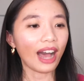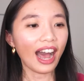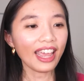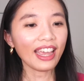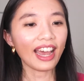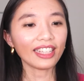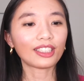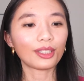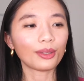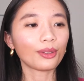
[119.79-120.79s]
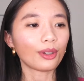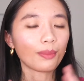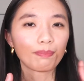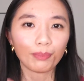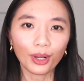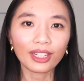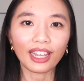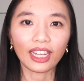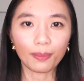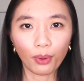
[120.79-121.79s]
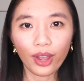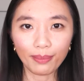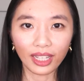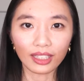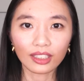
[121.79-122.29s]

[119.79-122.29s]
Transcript: I had to book an appointment